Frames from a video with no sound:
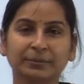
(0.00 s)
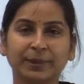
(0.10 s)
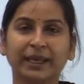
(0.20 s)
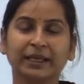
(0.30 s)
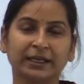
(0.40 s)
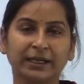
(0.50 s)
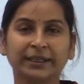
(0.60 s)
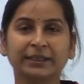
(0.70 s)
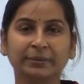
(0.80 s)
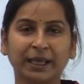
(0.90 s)
by
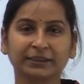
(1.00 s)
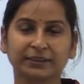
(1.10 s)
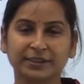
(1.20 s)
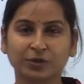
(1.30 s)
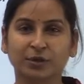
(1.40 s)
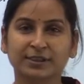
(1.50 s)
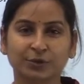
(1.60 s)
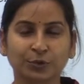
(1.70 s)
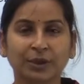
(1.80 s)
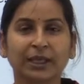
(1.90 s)
earlier methods also.